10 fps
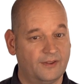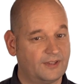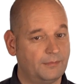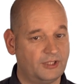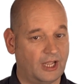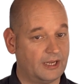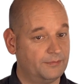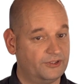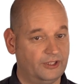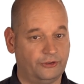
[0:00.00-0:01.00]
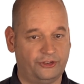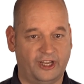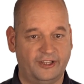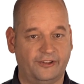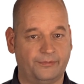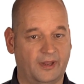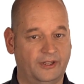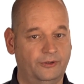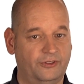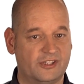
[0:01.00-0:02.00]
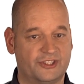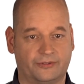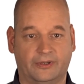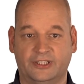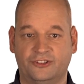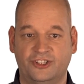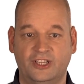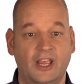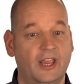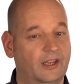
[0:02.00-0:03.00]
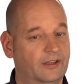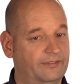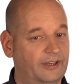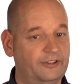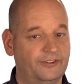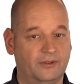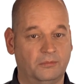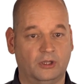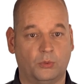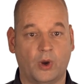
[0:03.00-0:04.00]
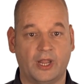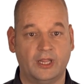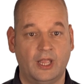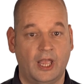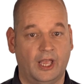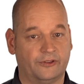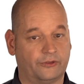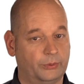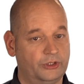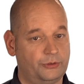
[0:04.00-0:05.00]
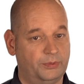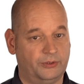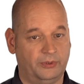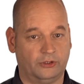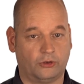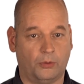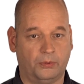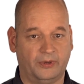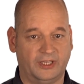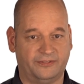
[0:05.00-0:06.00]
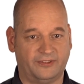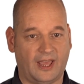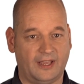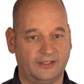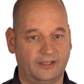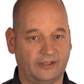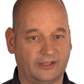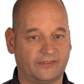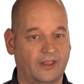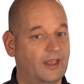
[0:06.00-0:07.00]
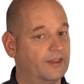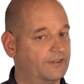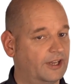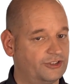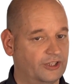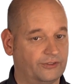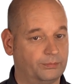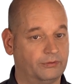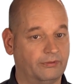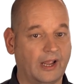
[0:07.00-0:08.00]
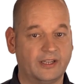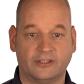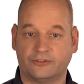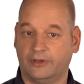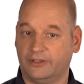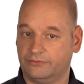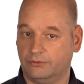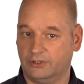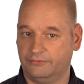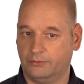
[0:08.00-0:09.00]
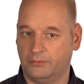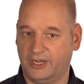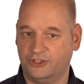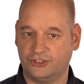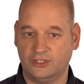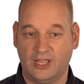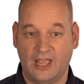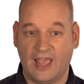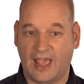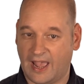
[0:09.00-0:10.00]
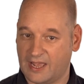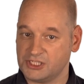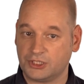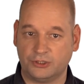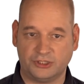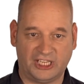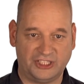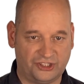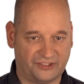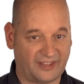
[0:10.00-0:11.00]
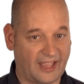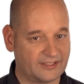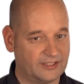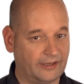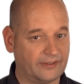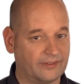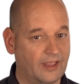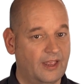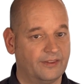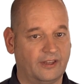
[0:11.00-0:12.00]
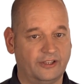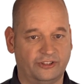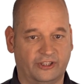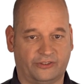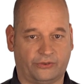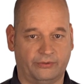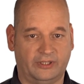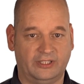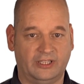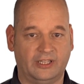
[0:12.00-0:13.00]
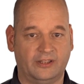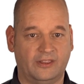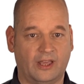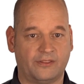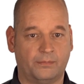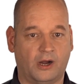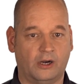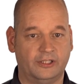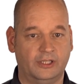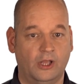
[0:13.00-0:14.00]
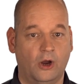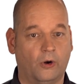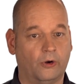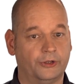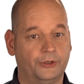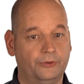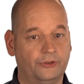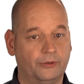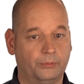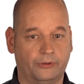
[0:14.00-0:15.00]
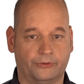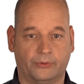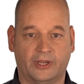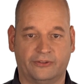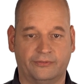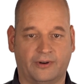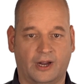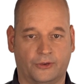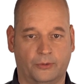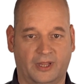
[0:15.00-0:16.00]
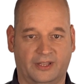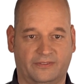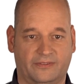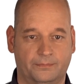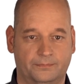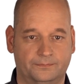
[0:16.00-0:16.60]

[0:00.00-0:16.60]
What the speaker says: Sometimes negotiators may use this strategy in a very similar way and switch between cooperative tactics, such as providing trustful information, and contentious tactics, such as threatening the other party or using persuasive arguments.